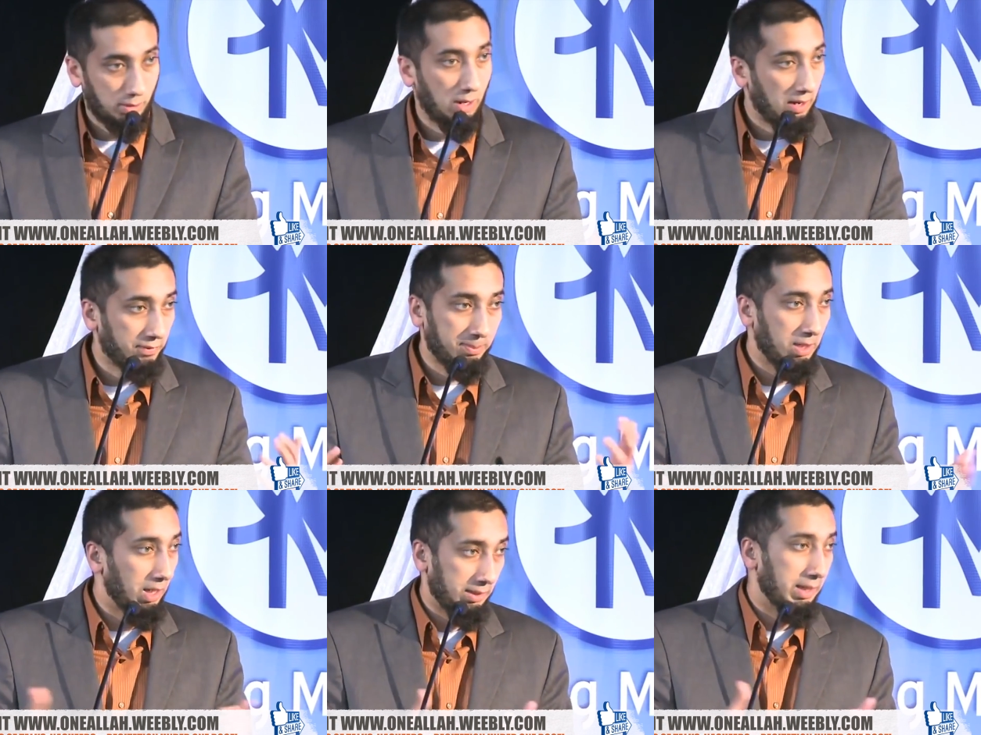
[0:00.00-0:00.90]
You have to
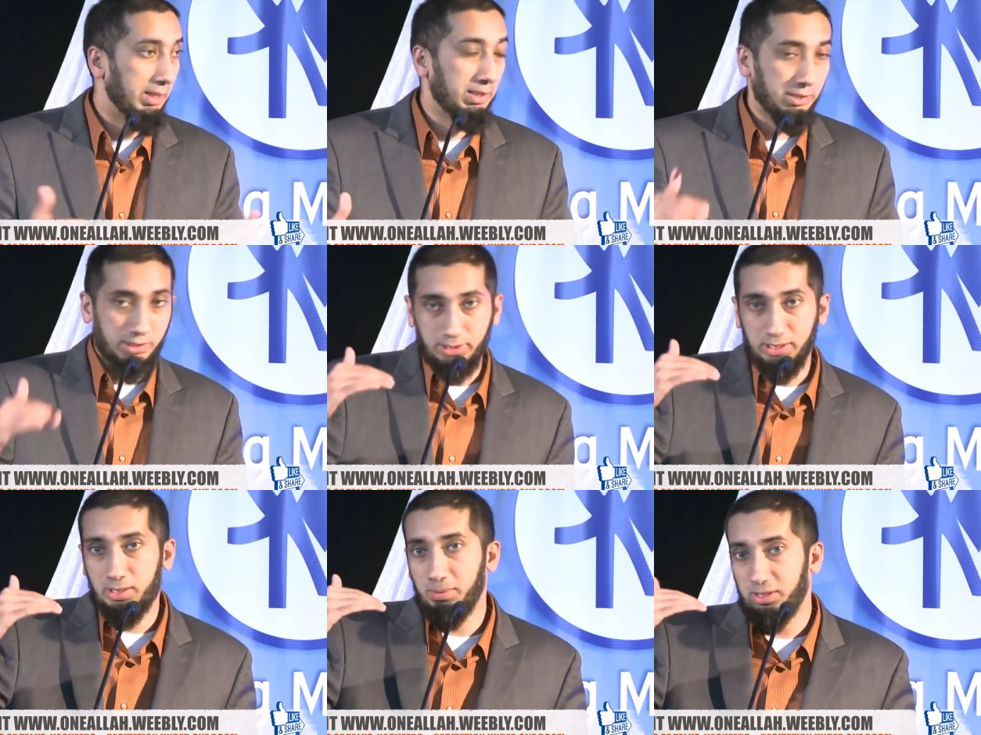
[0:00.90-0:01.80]
be, there
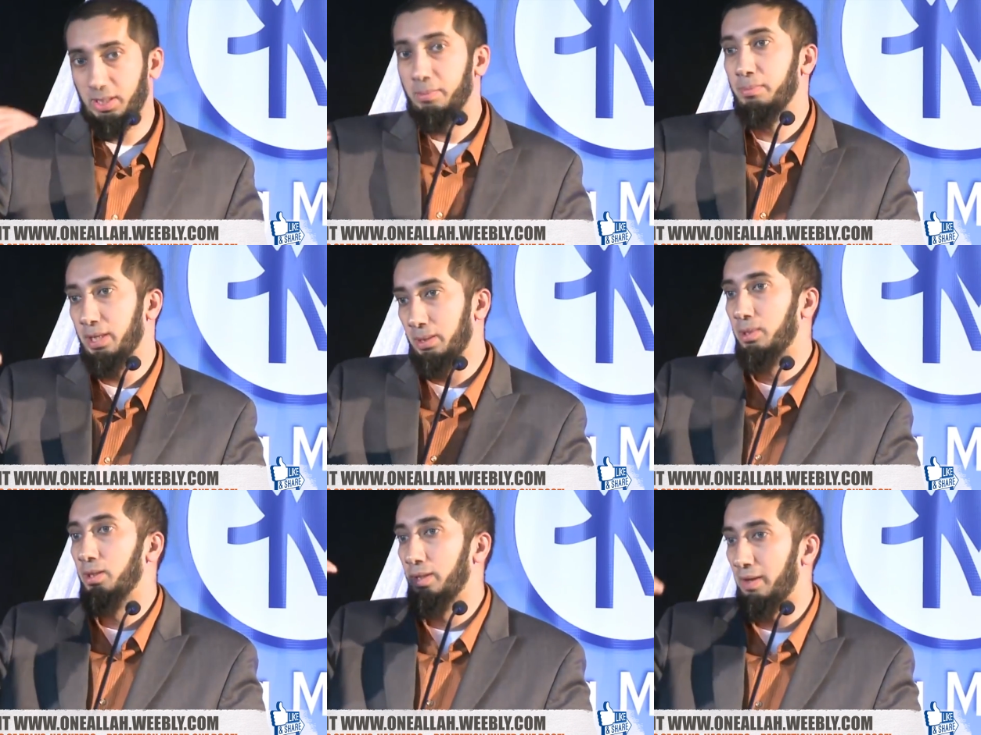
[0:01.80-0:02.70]
needs to be some
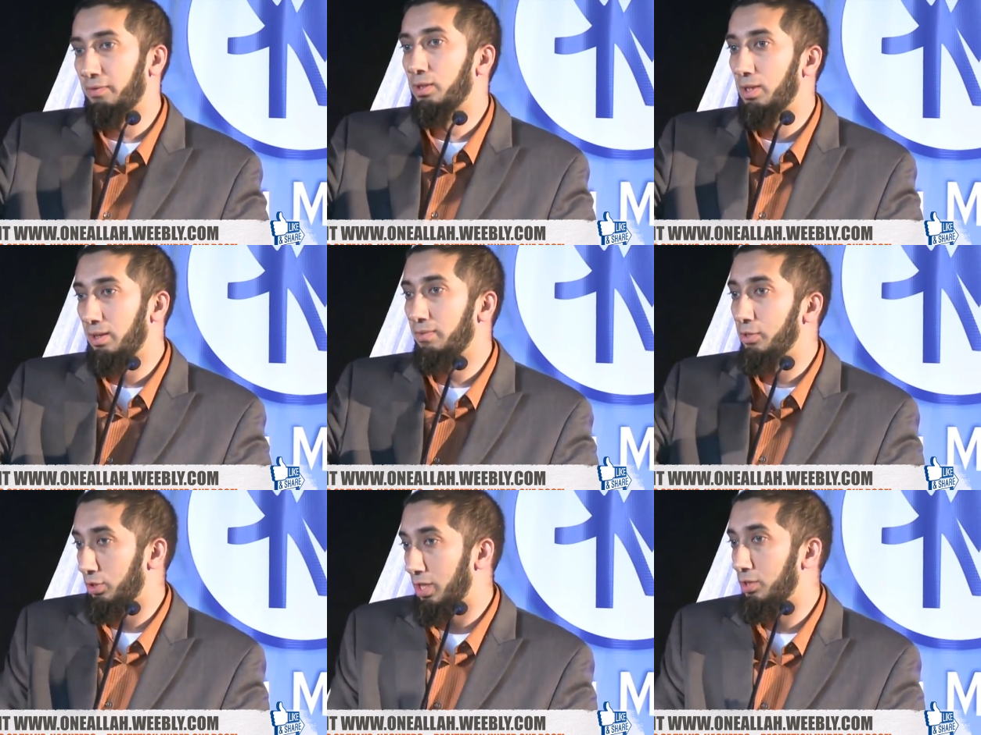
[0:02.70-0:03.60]
minimal level
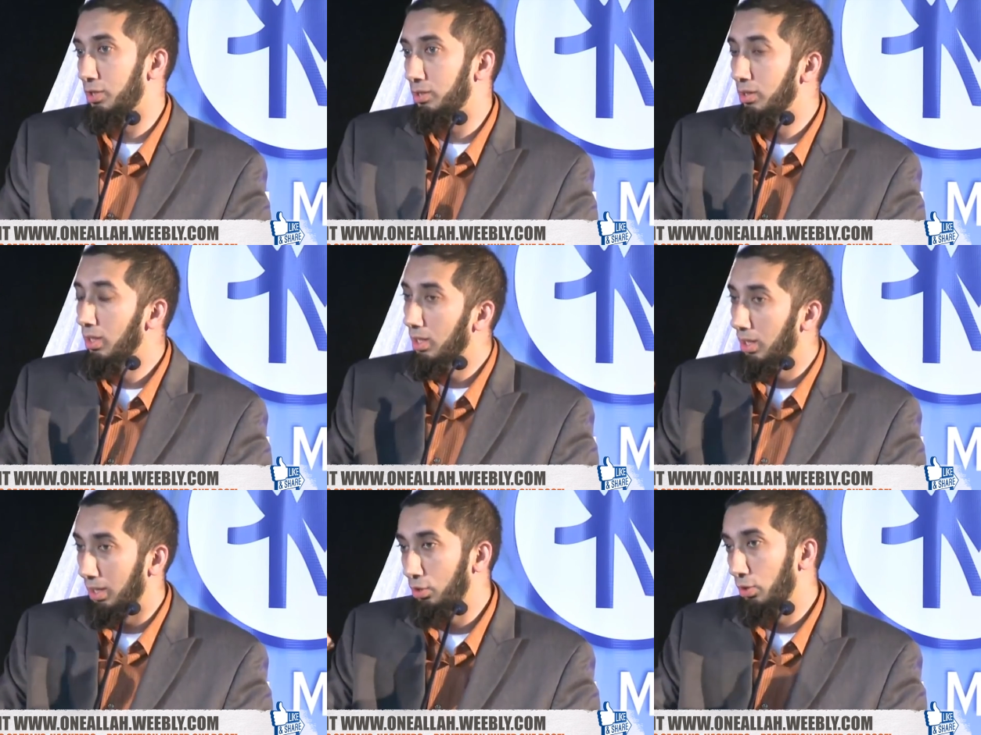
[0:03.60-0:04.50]
of education
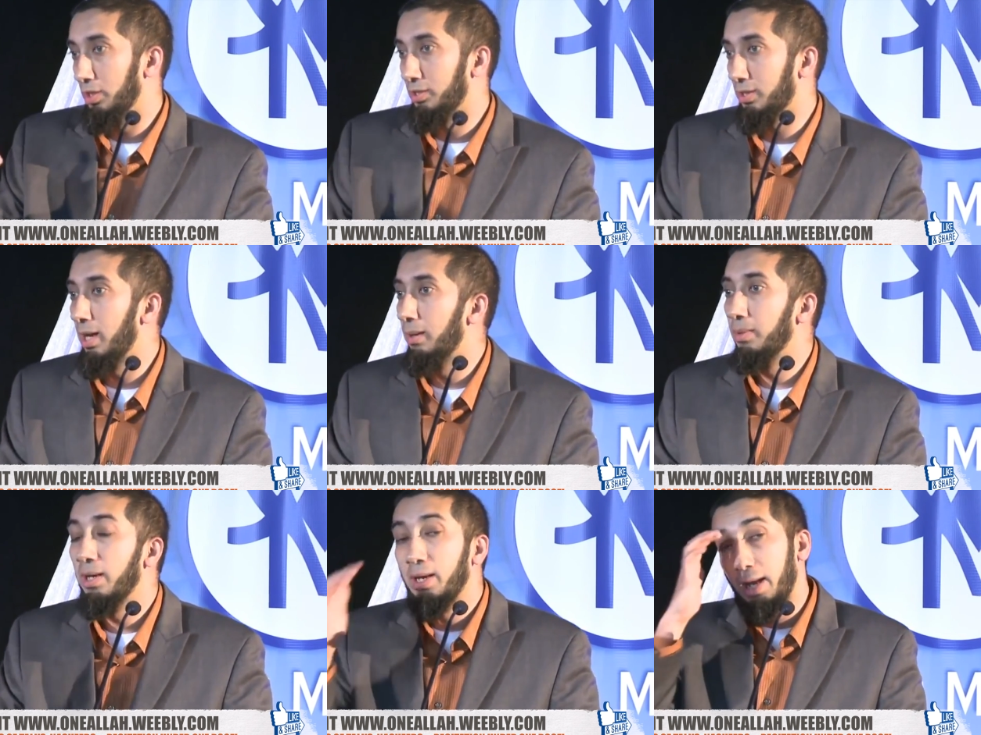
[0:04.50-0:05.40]
in your
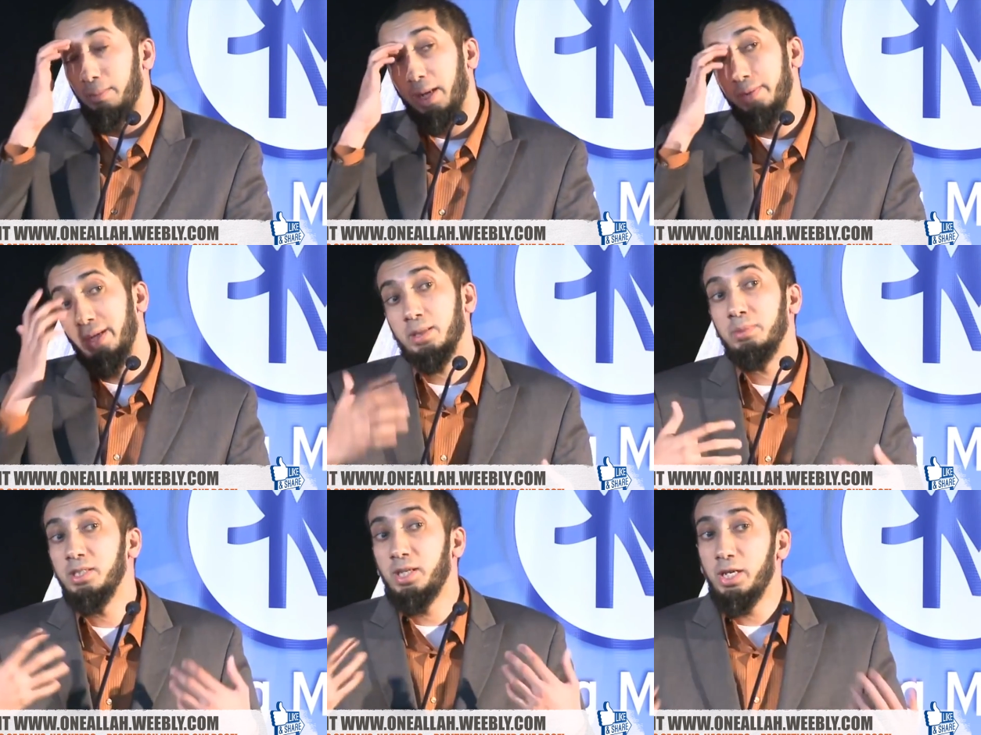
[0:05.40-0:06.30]
Islam. And my
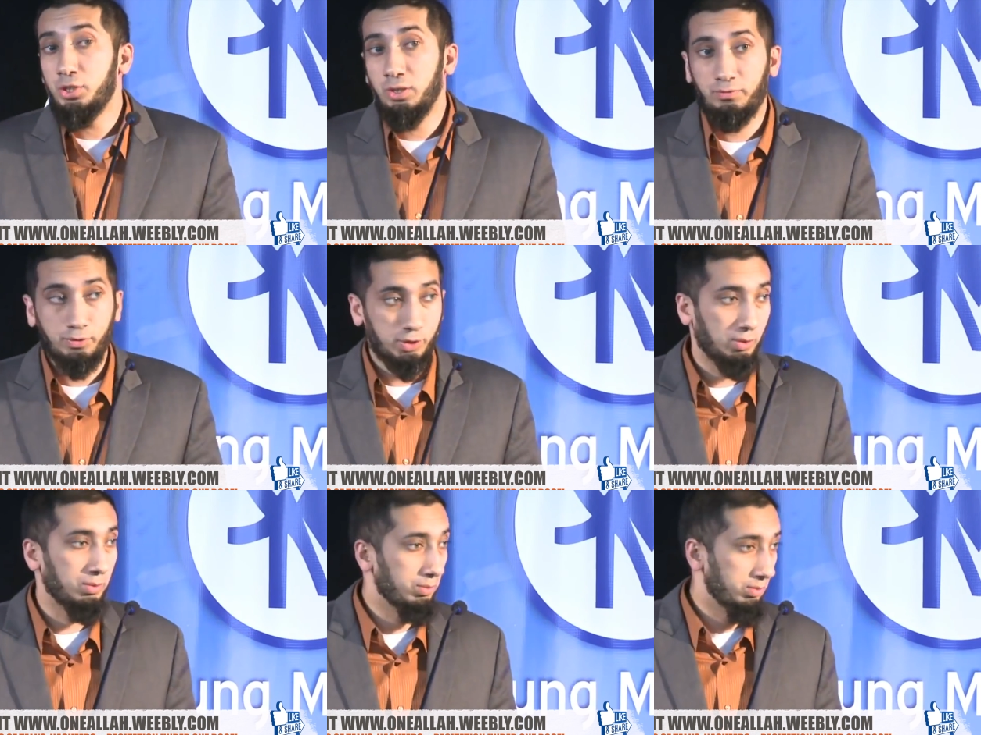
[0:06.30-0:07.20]
recommendation for
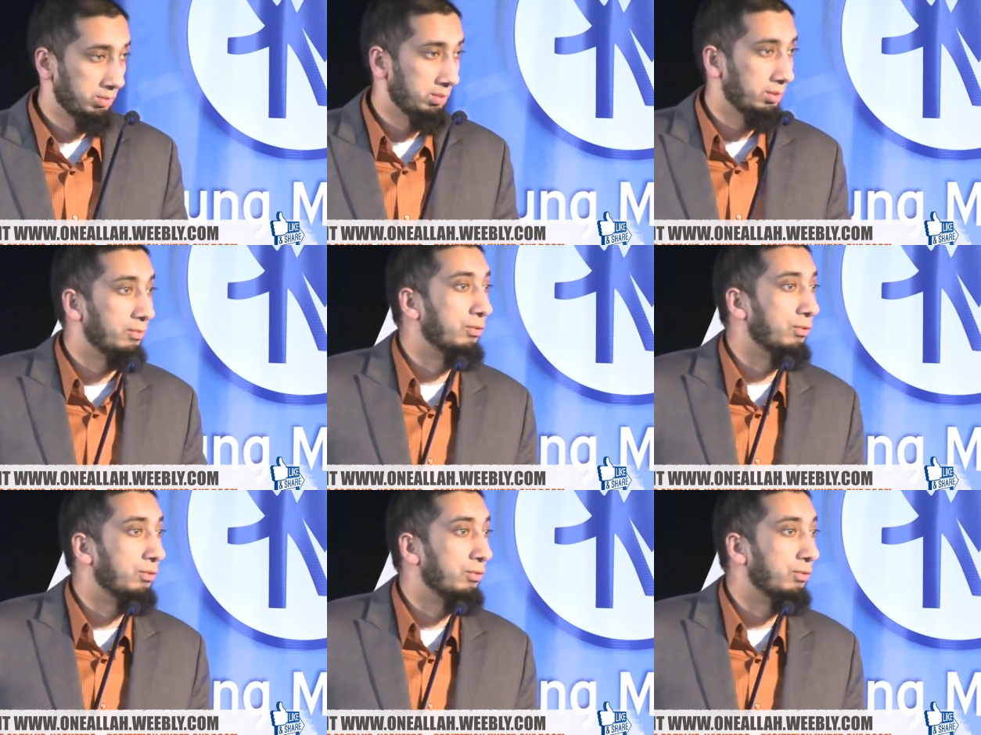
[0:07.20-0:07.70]
you